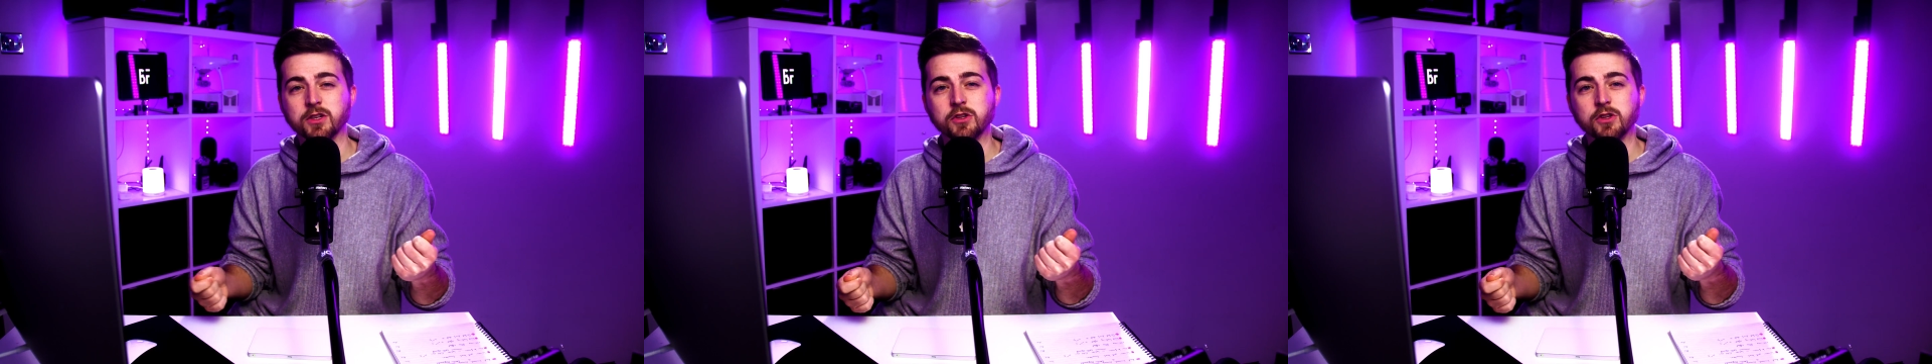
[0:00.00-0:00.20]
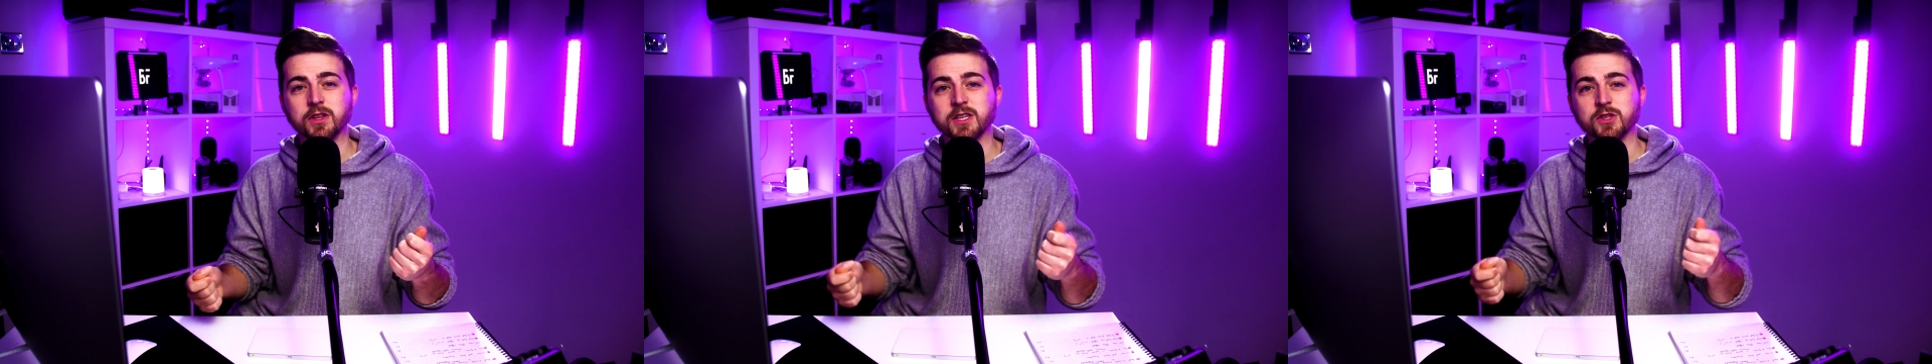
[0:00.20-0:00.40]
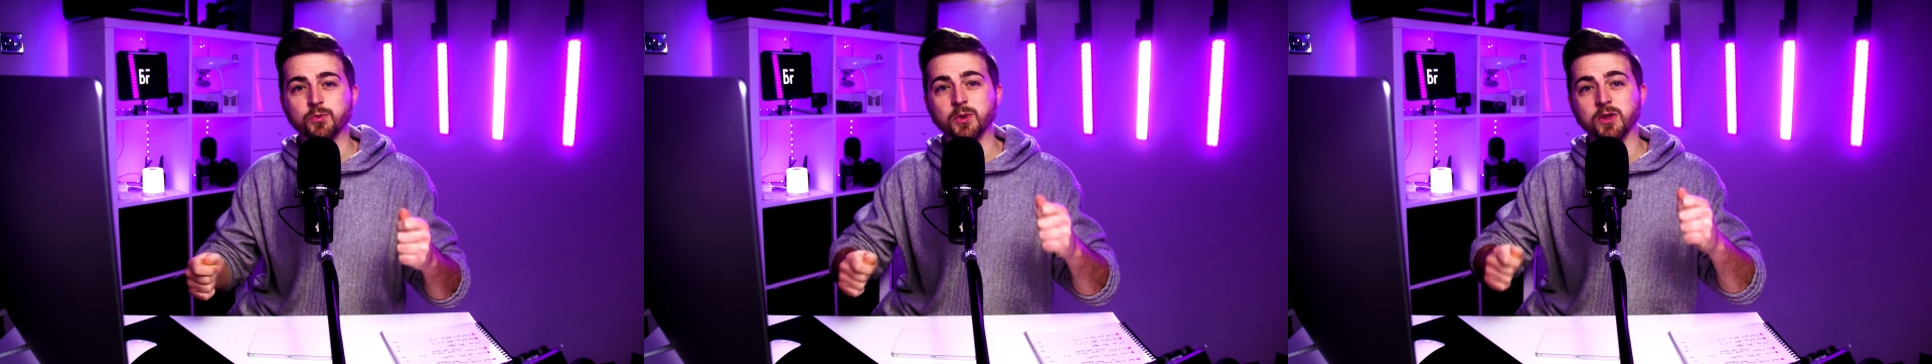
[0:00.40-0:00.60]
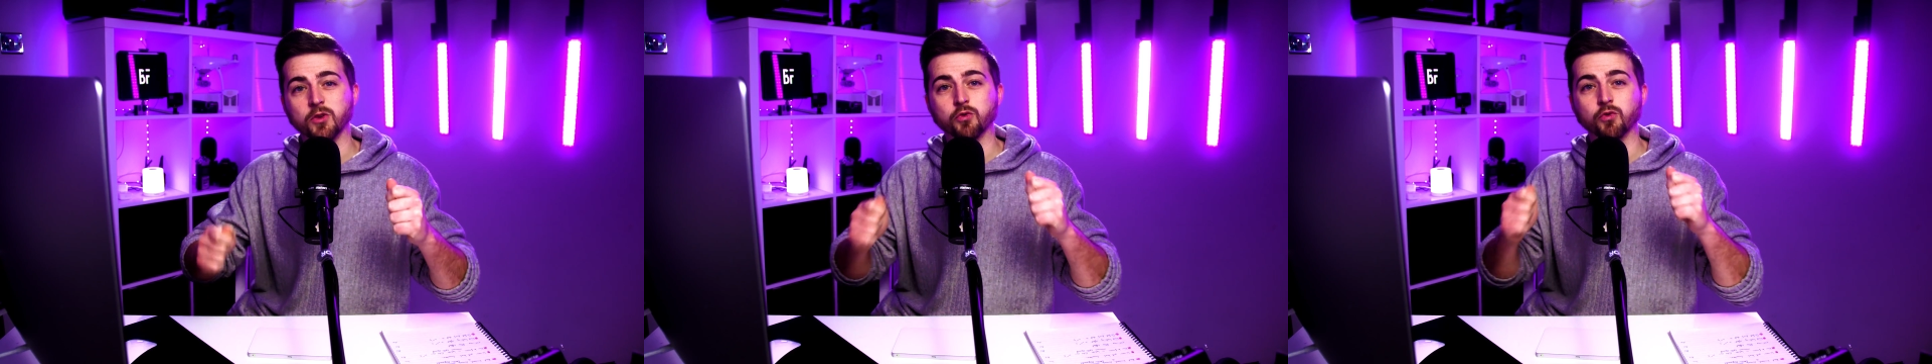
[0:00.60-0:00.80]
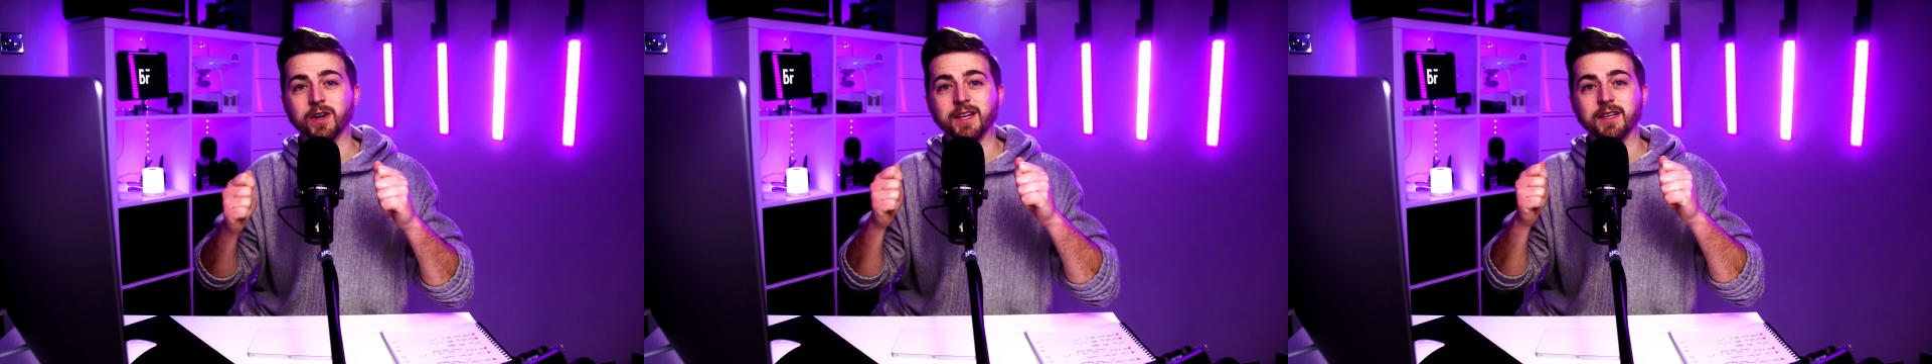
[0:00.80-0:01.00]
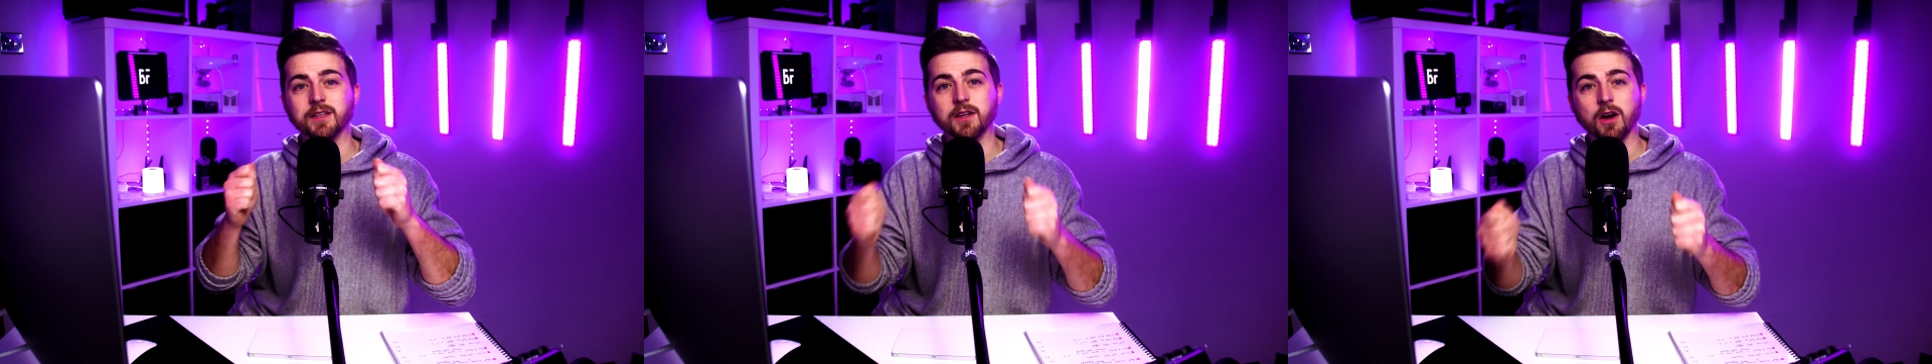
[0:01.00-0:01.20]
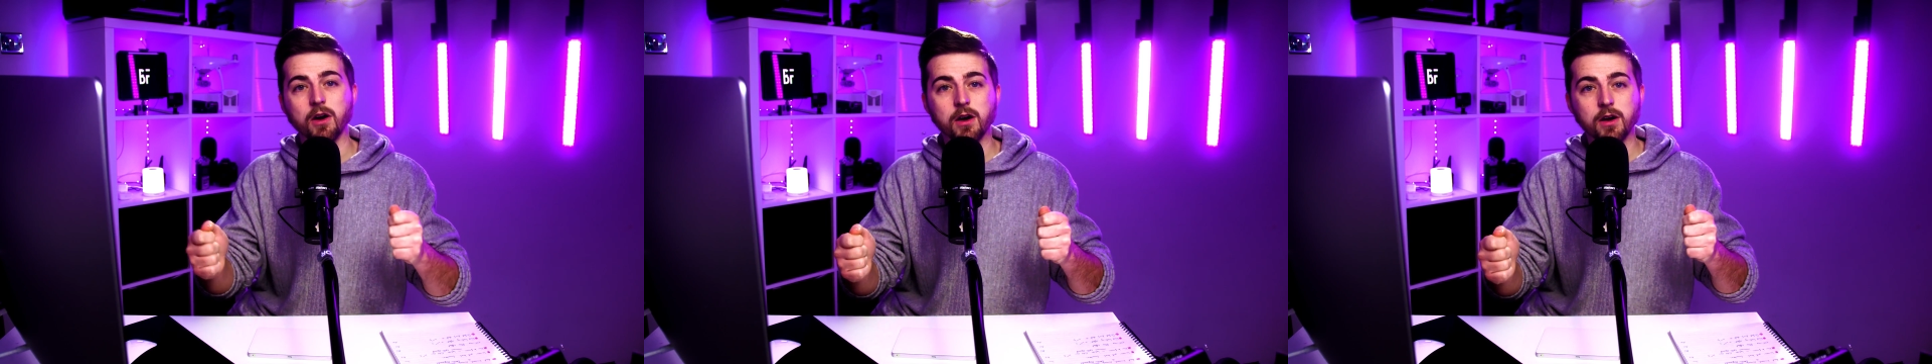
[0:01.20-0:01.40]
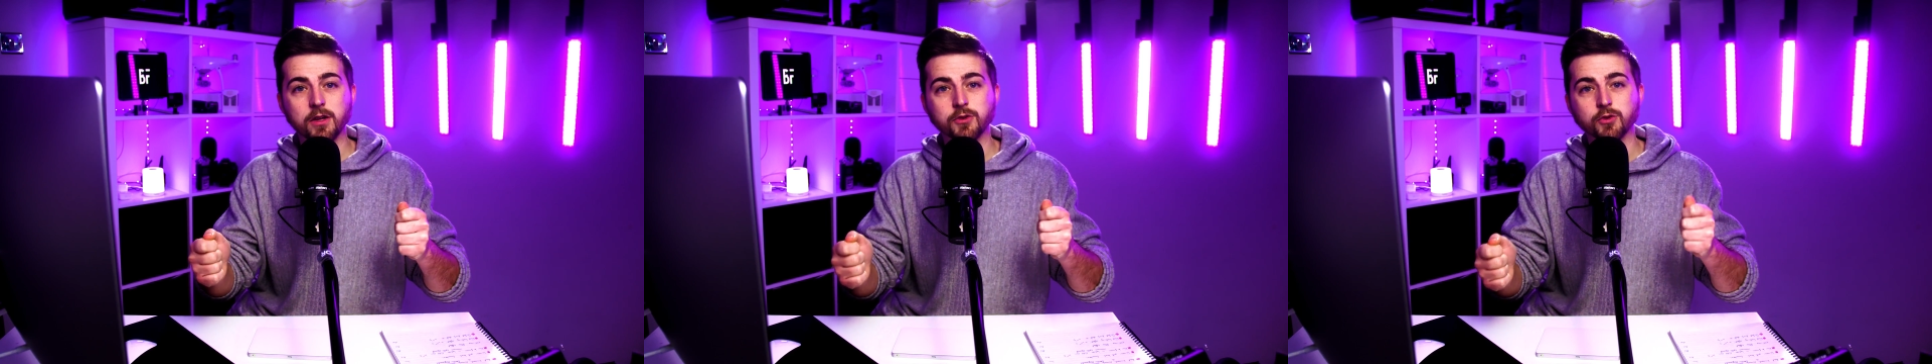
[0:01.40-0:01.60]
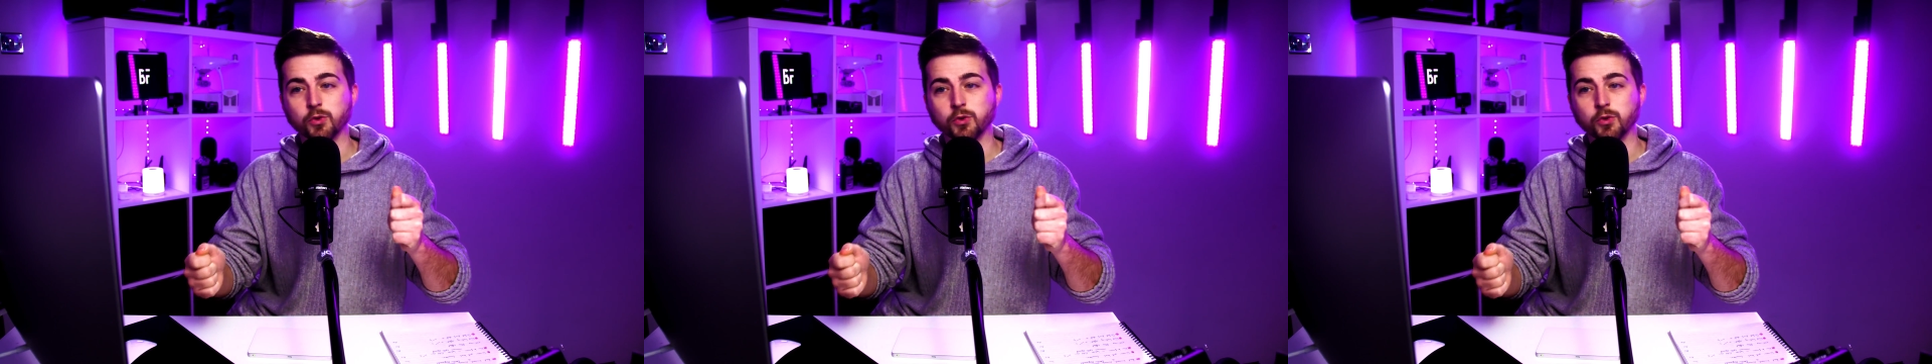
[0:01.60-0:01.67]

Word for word: do this with green card,